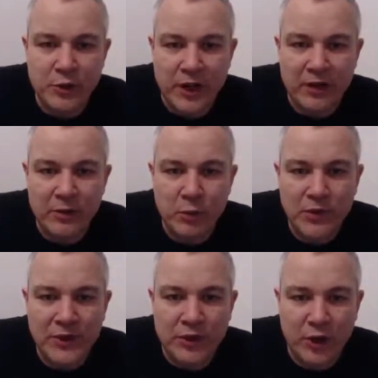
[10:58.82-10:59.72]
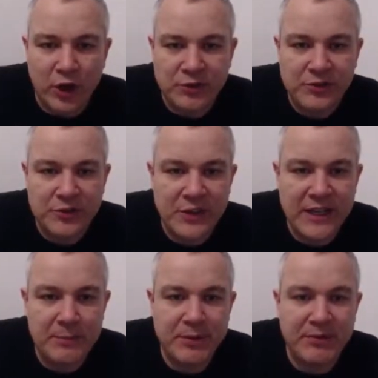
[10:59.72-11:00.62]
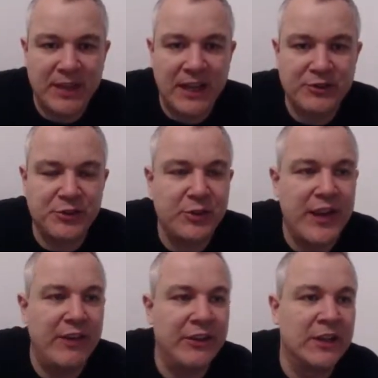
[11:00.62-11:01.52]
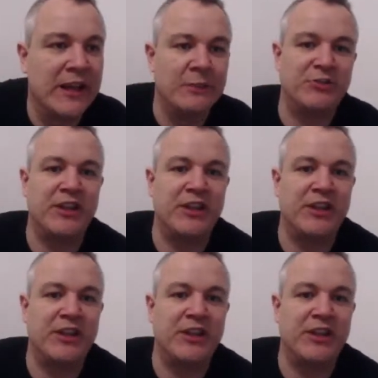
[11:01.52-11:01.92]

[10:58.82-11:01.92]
Zuna with the cross. Keeper flies through the air and